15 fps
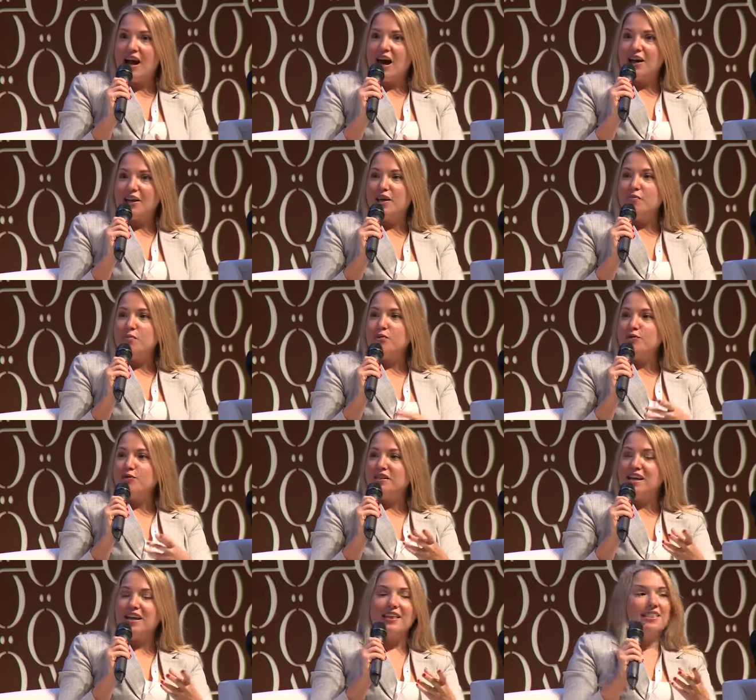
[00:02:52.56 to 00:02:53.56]
I keep on
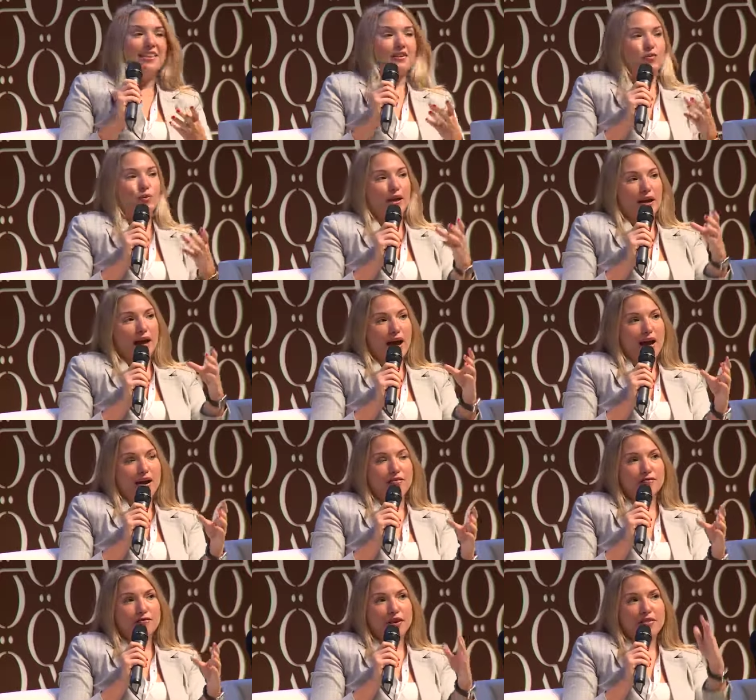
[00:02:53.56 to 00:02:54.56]
saying that we
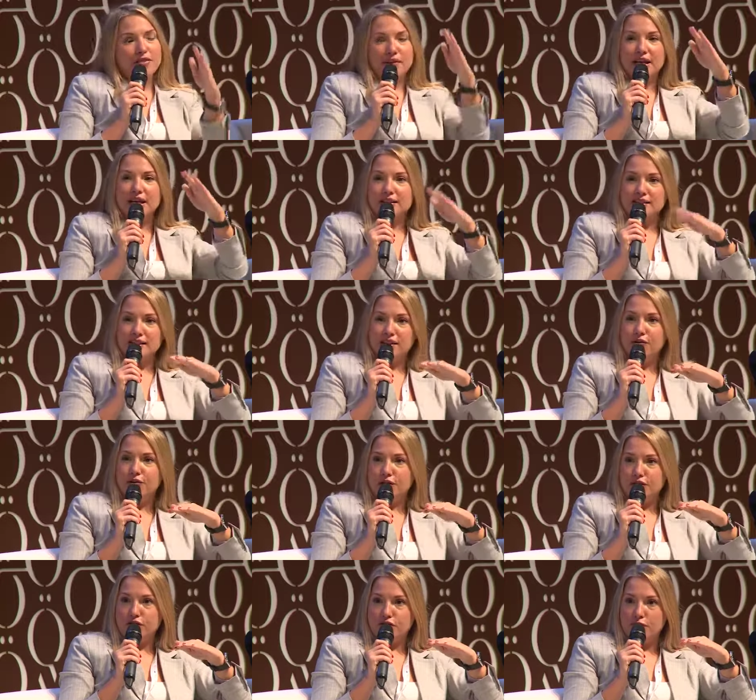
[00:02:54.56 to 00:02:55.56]
have three
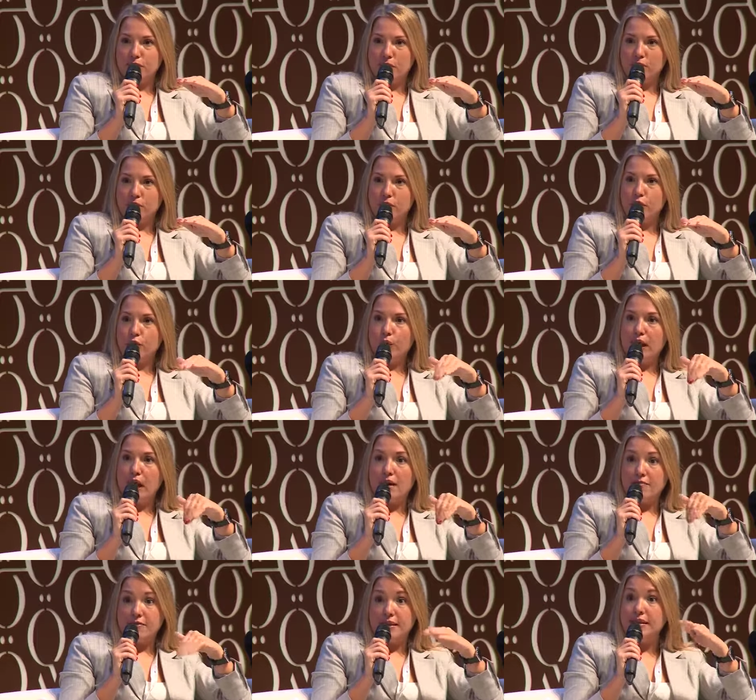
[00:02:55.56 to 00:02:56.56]
categories of people. We
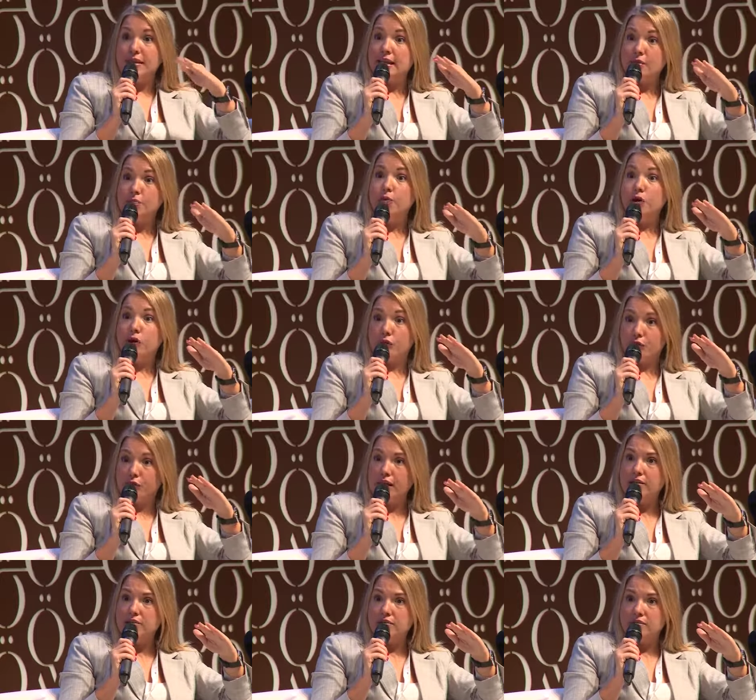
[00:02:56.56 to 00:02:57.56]
have the deep
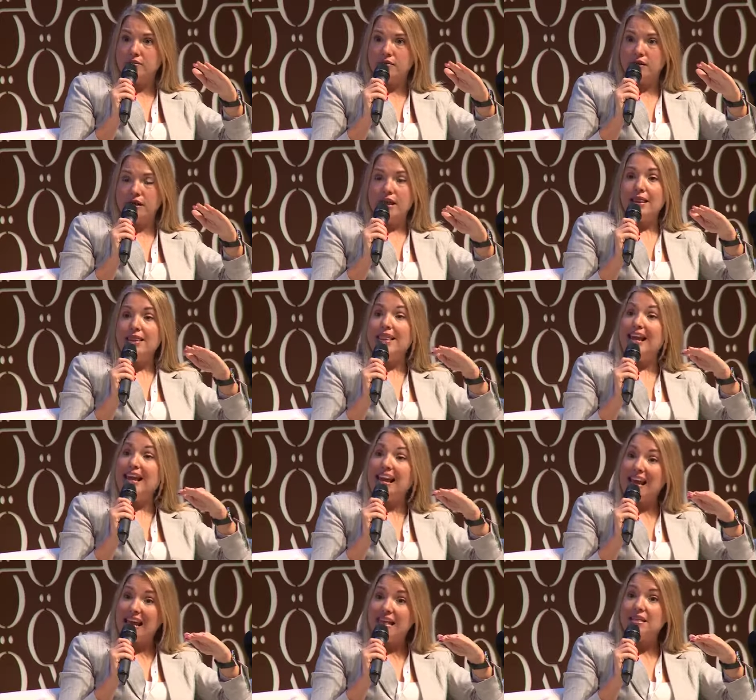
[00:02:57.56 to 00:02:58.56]
greens, the
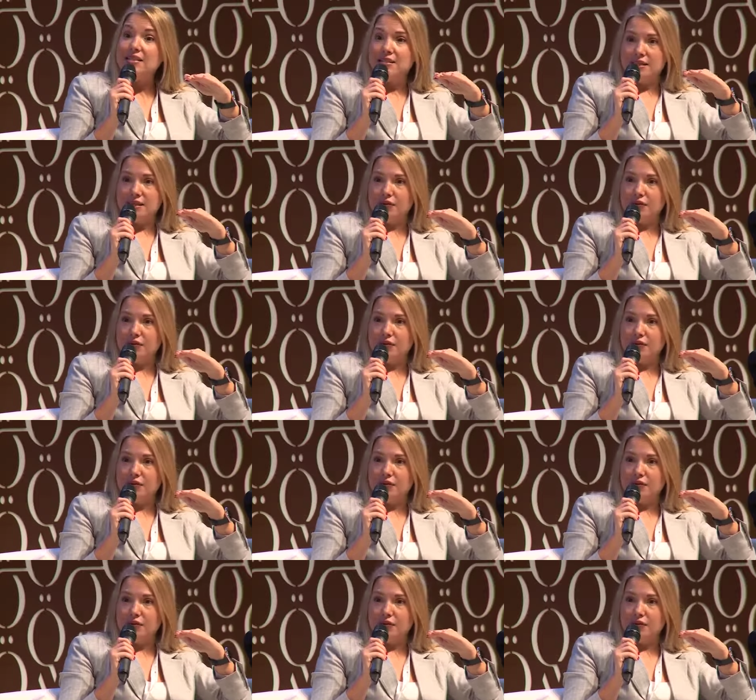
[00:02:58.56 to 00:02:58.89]
lazy